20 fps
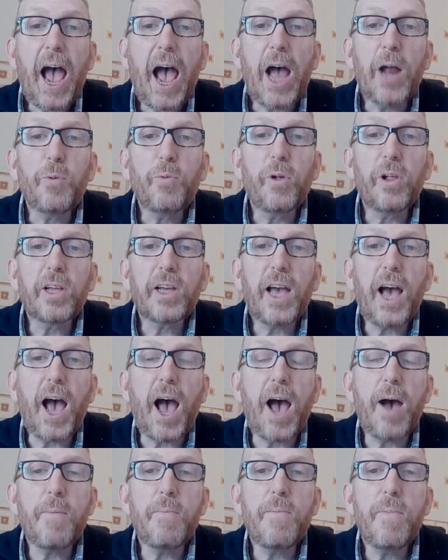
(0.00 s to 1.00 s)
and will
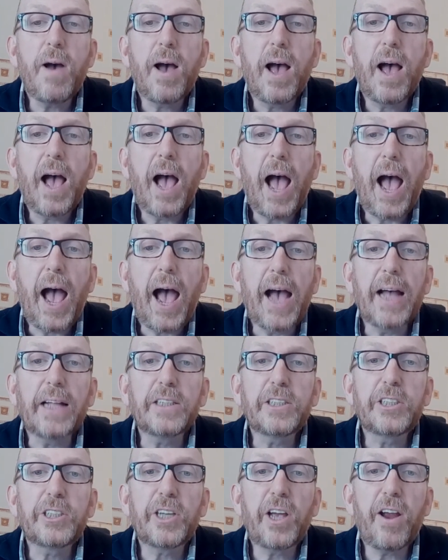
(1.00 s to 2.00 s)
come and
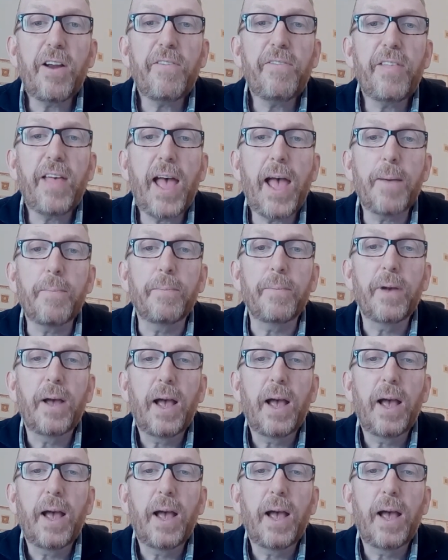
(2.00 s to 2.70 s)
serve them.